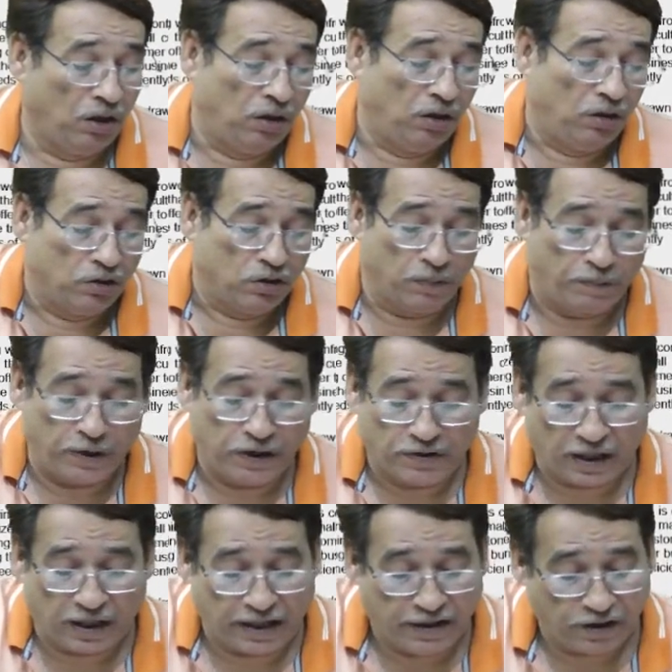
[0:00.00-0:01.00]
So please
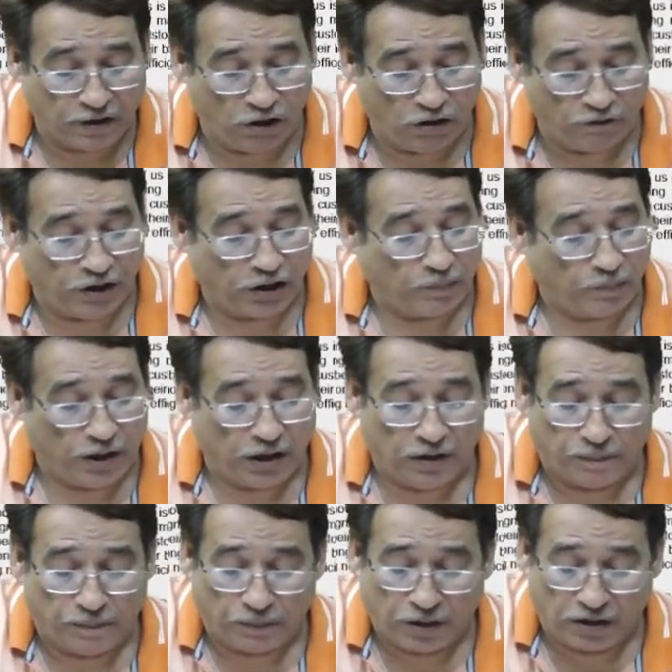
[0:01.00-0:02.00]
write along with me.
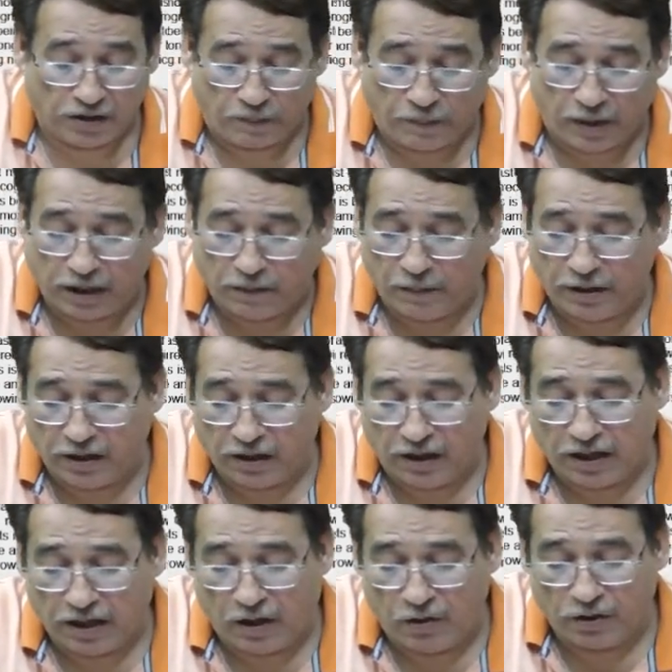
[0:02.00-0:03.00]
Departmental
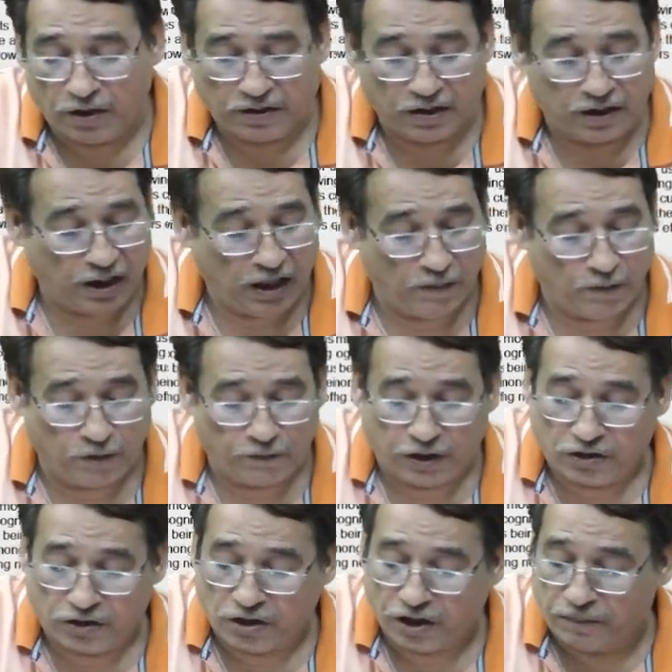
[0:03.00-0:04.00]
account is the name of the
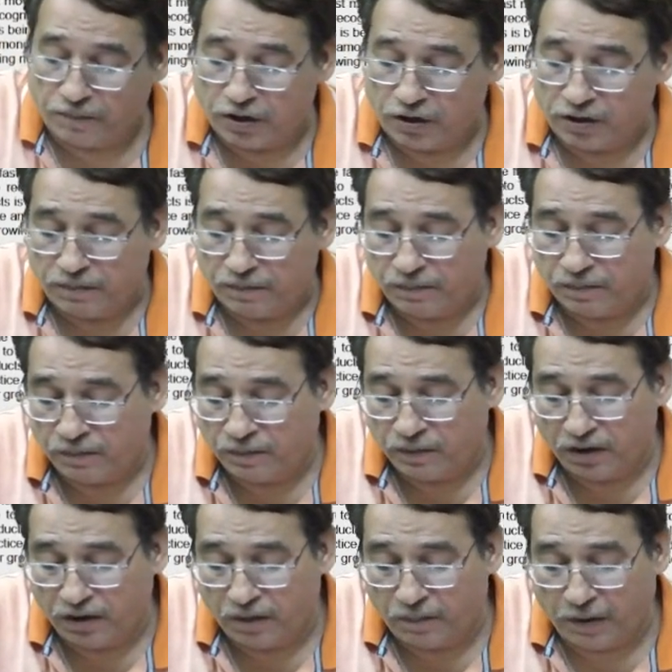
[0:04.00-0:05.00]
chapter.
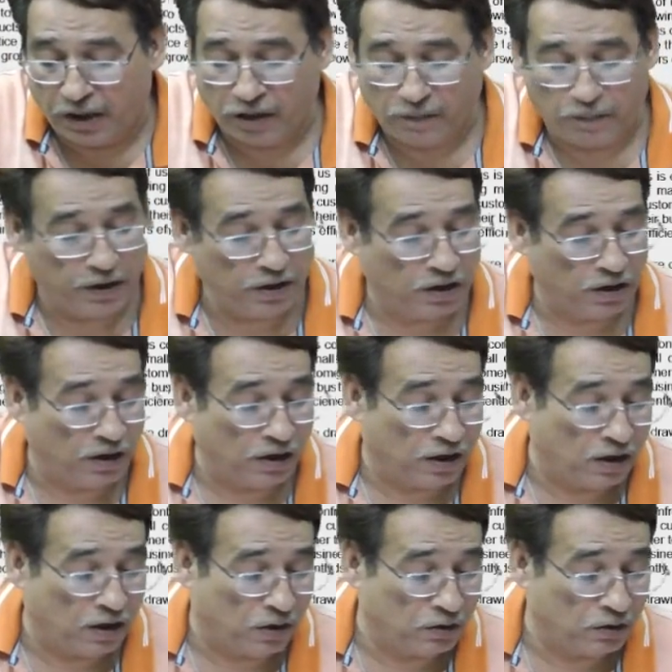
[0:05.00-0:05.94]
Departmental account.